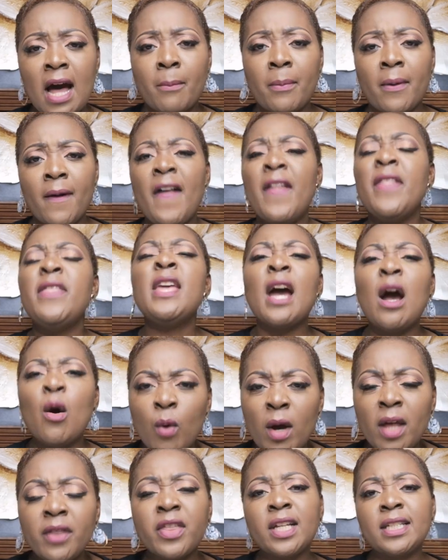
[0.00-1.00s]
up, they
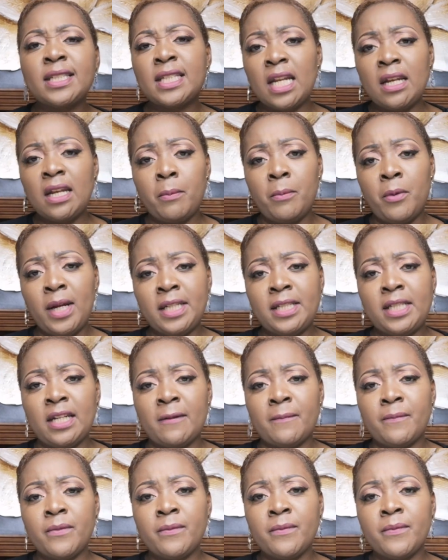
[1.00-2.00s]
are worth
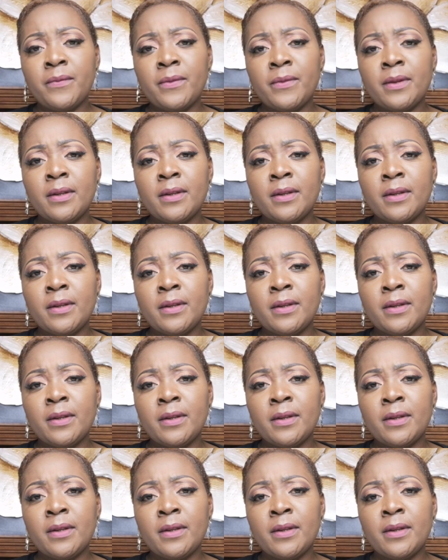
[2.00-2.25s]
celebrating.